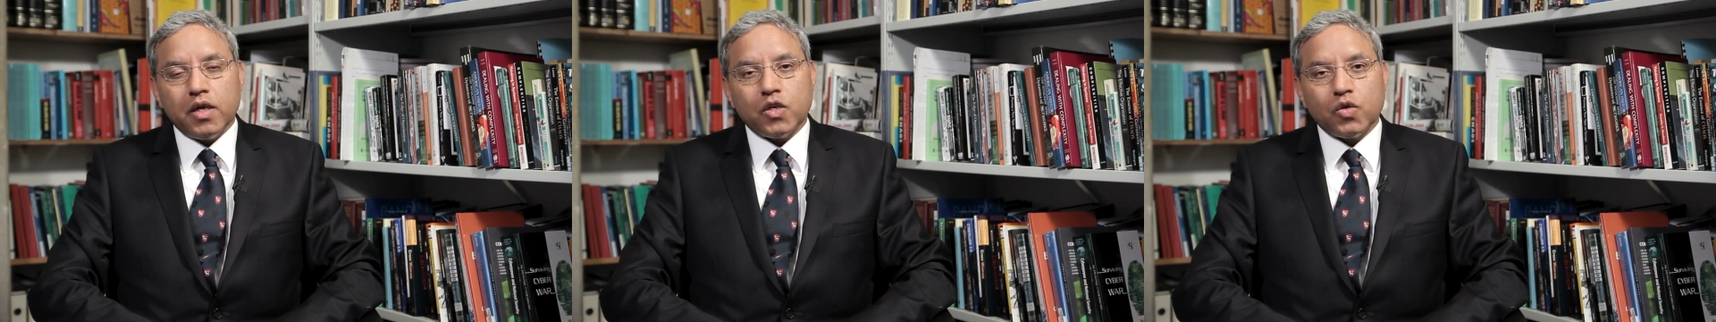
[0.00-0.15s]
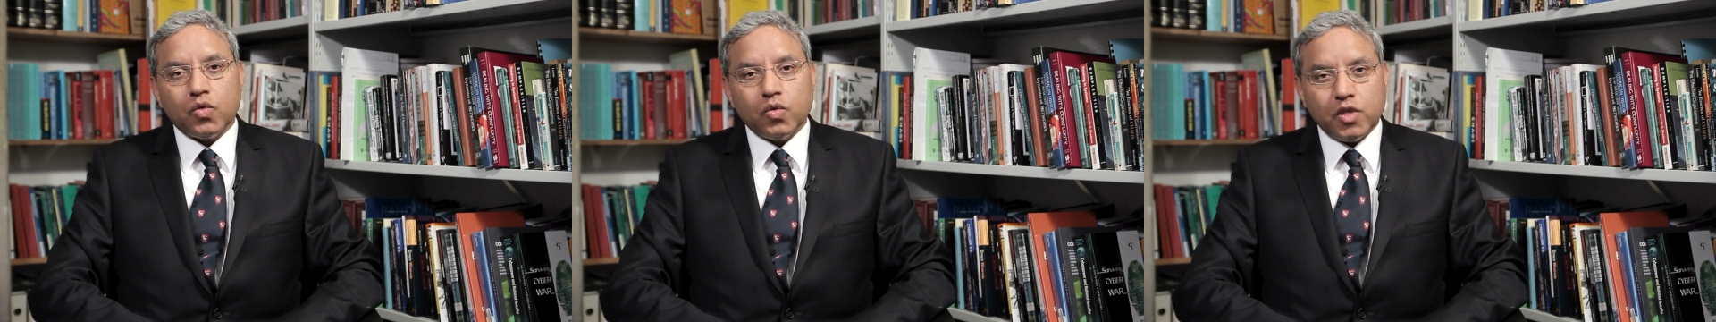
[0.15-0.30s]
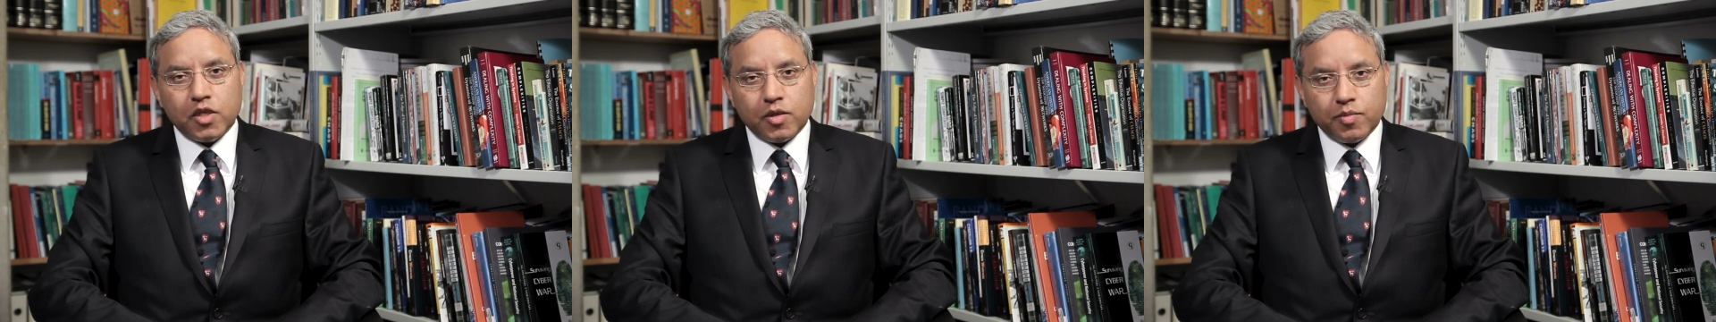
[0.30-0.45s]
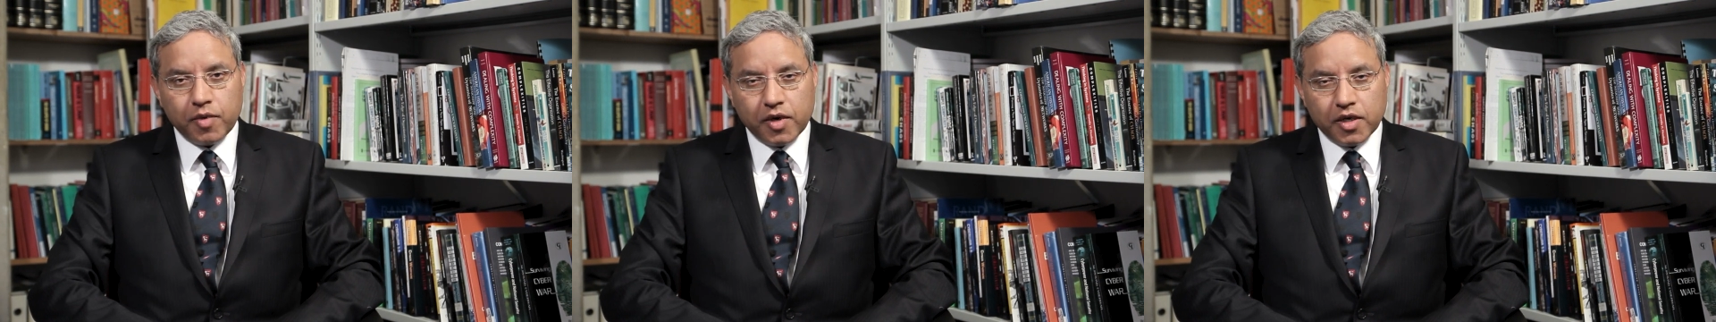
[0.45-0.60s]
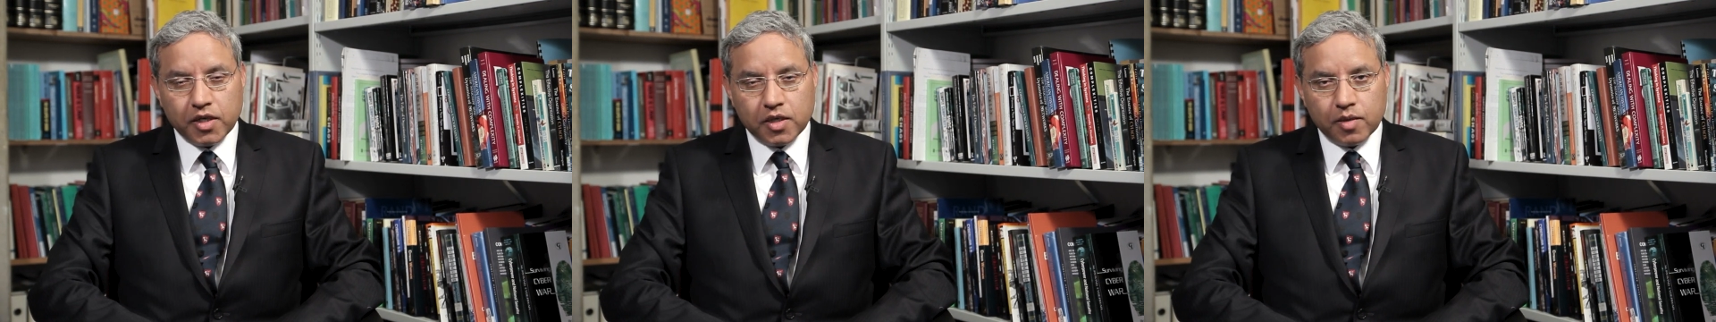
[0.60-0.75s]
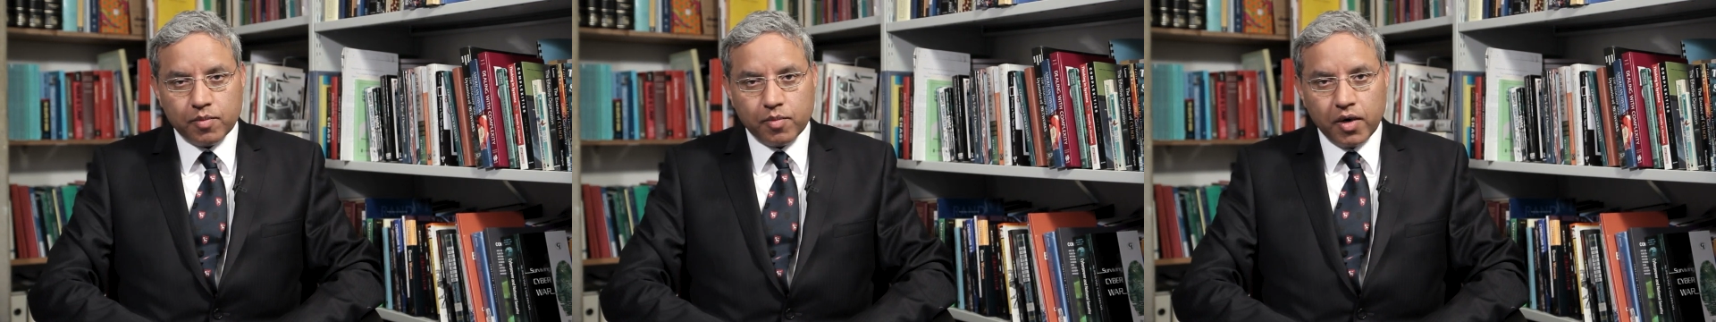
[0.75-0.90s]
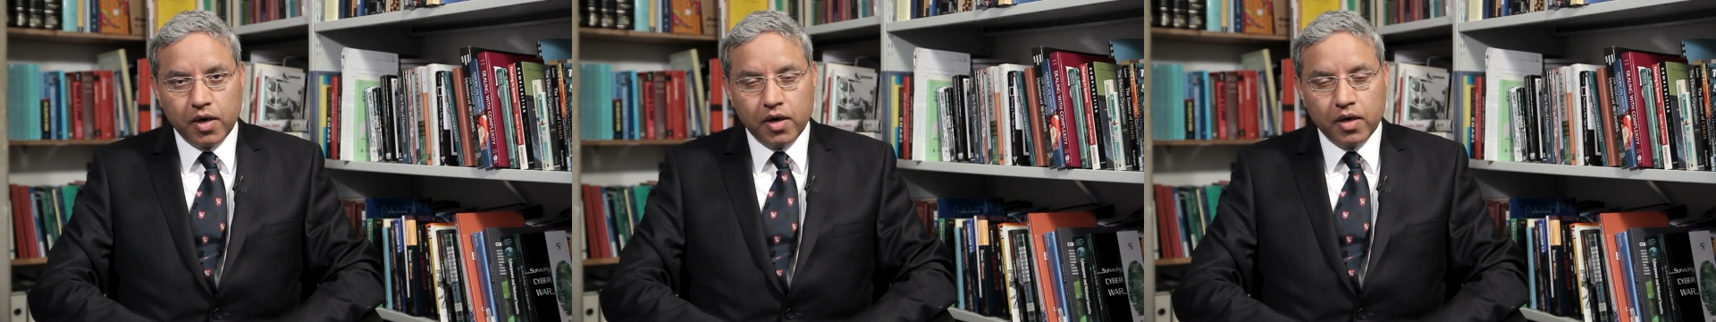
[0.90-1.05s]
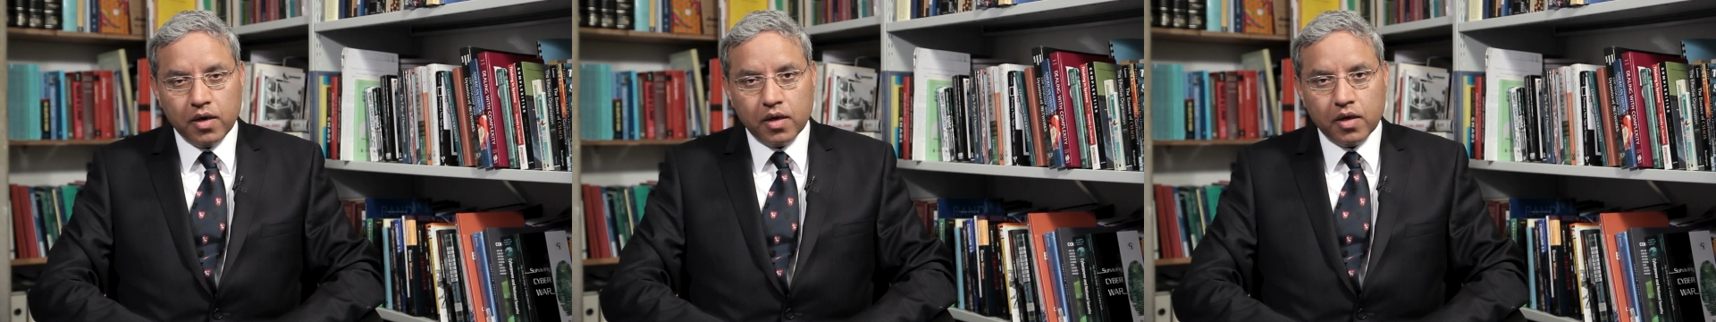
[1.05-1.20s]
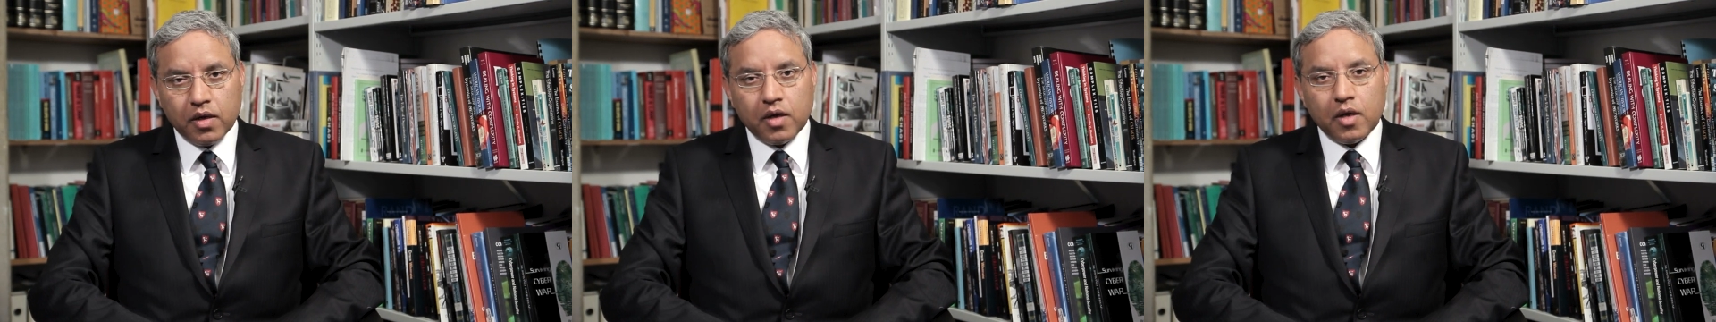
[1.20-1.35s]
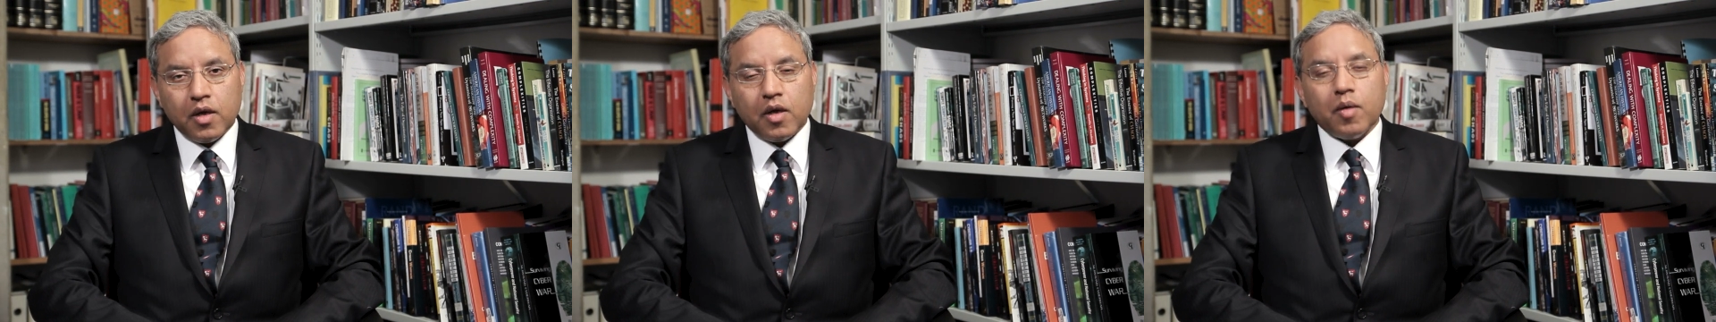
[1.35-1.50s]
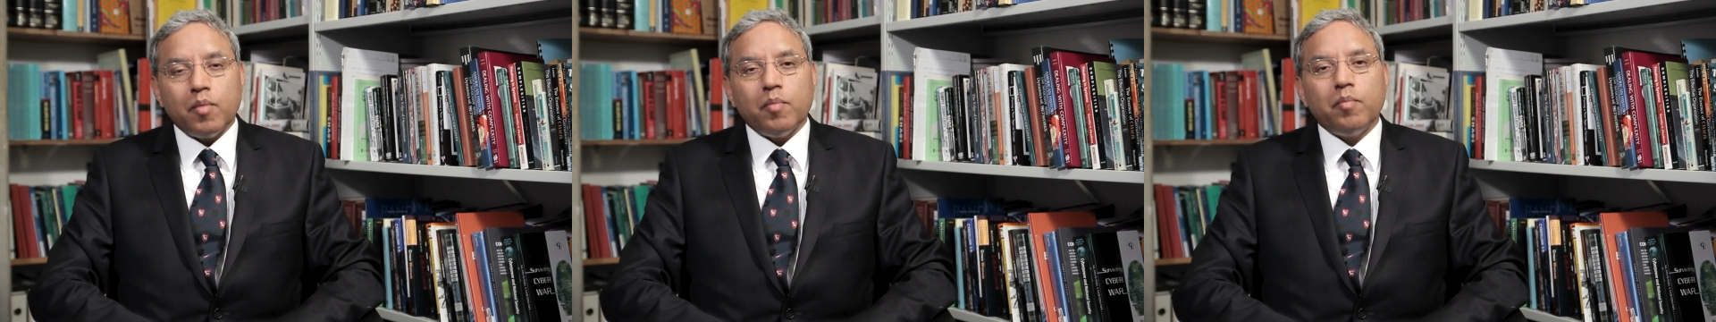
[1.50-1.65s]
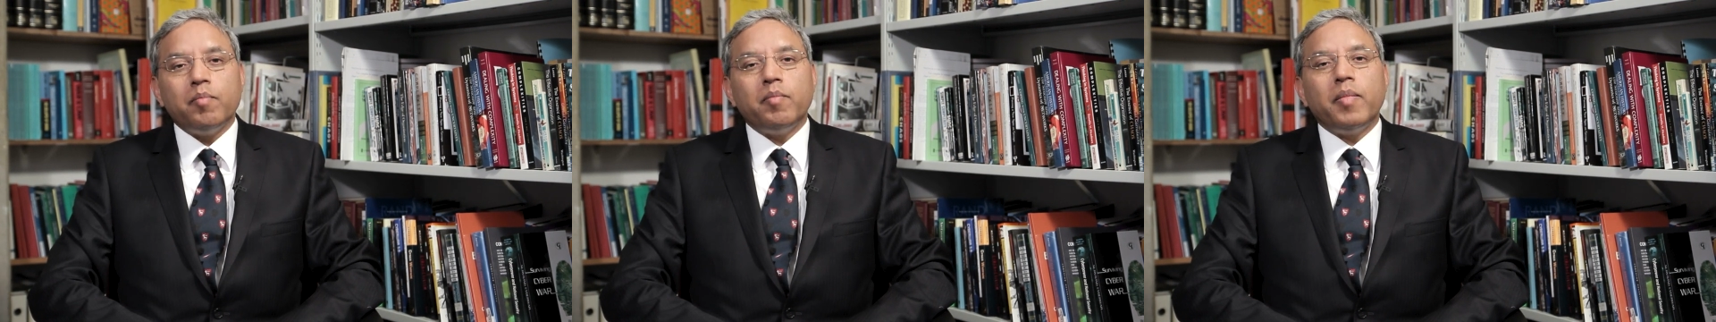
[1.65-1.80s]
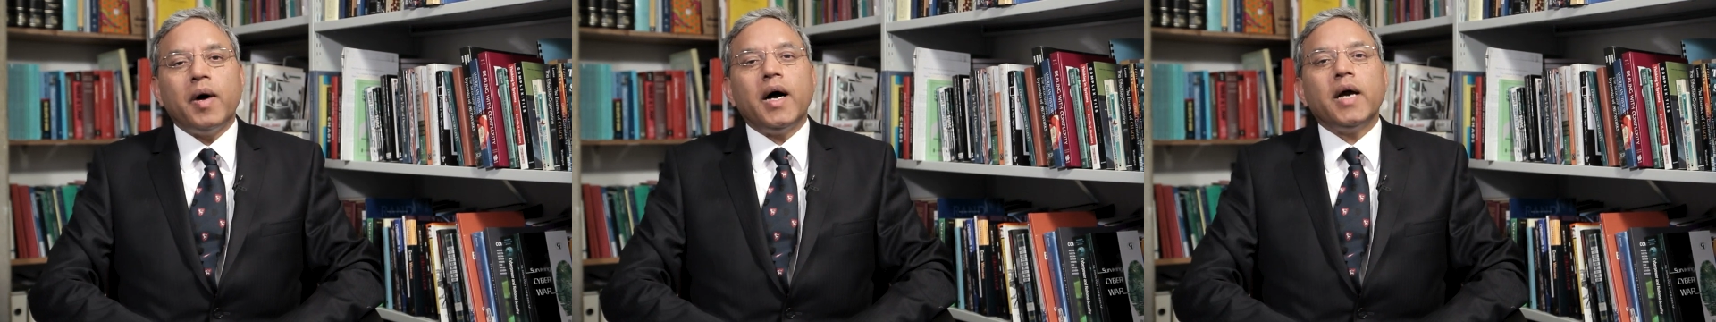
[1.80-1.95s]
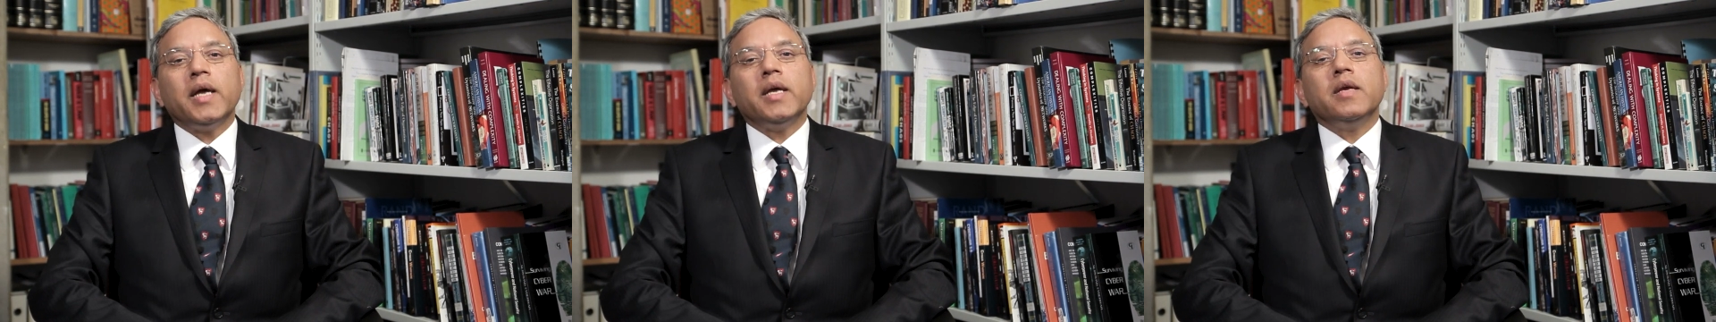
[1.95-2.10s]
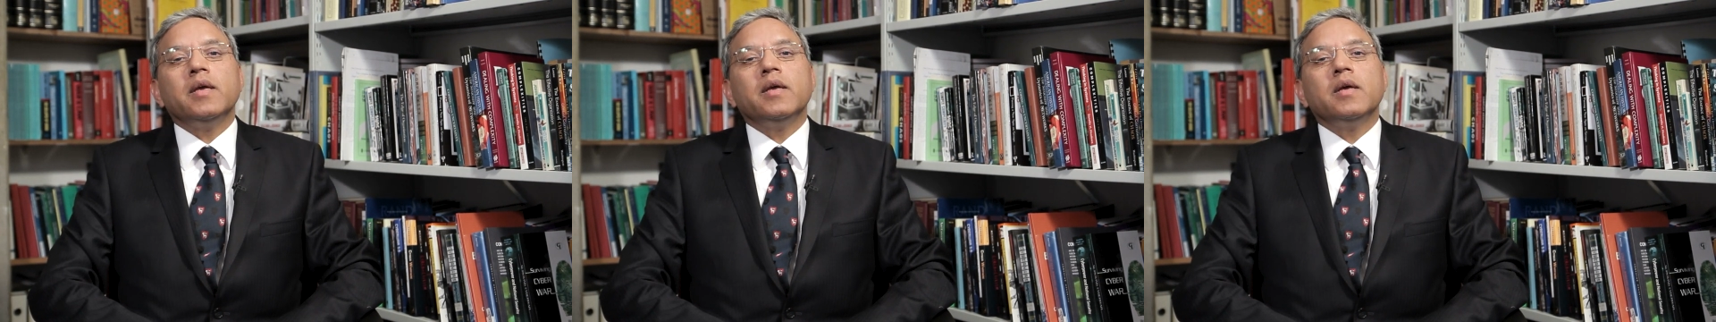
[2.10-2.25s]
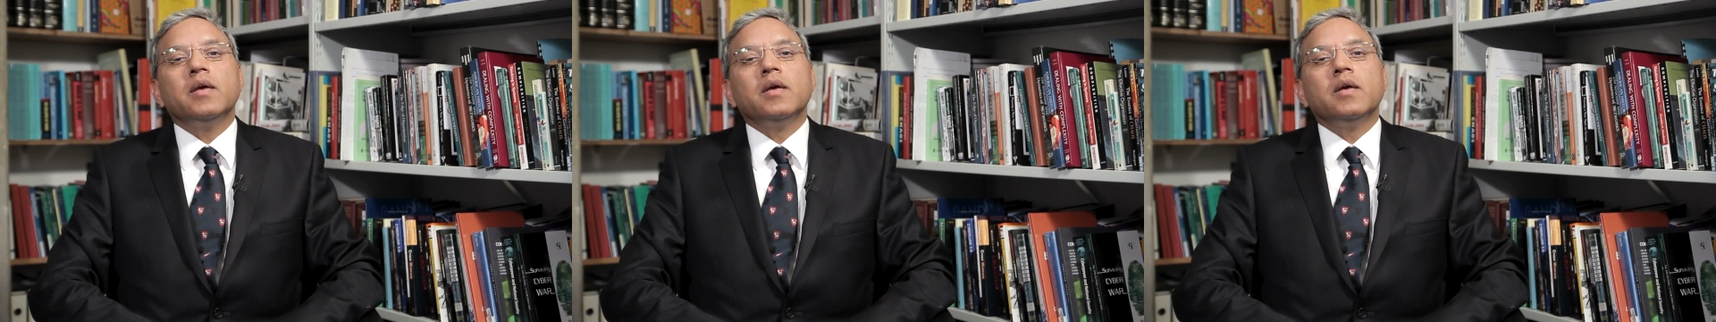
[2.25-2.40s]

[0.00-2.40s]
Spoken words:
to this principle by